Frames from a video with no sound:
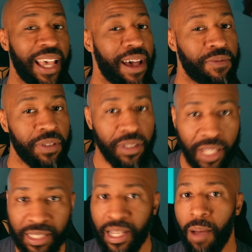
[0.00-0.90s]
have
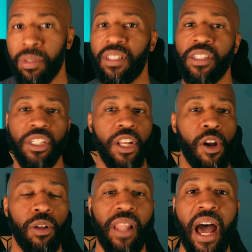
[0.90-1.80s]
less competition
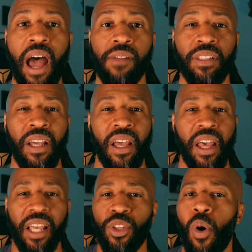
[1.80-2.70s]
in our lives,
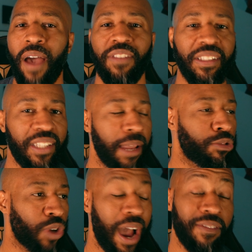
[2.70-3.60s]
and don't have the
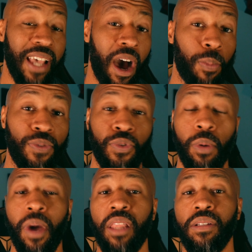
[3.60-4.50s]
same drive to
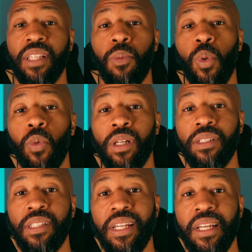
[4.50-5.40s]
outperform others that we
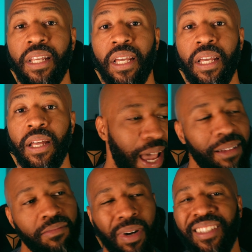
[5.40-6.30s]
once did,
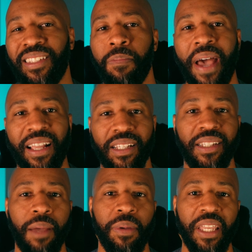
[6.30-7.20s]
that must impact the
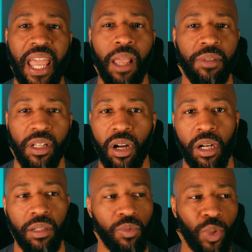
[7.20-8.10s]
type of games and
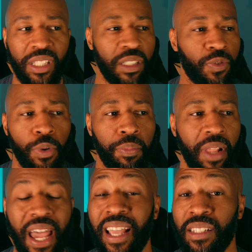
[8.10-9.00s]
our reasons for
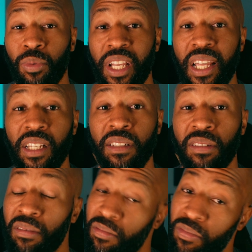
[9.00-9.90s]
playing as we age,